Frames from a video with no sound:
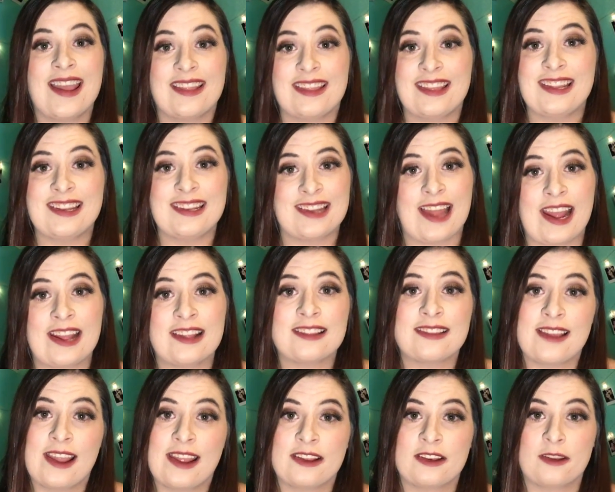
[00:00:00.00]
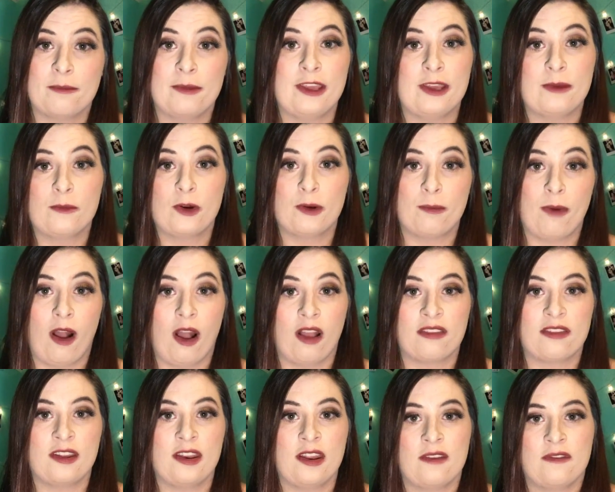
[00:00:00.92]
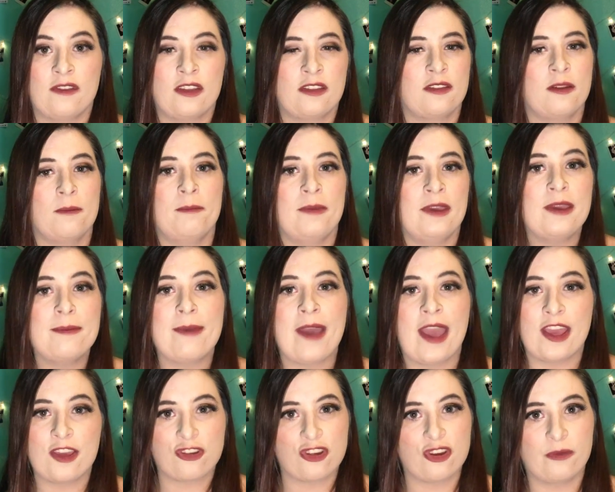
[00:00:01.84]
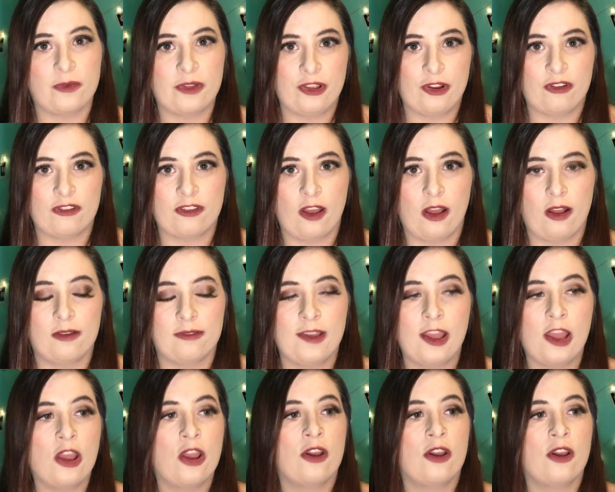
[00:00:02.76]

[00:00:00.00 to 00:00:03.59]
The 9th thing to being more positive is to be patient with yourself.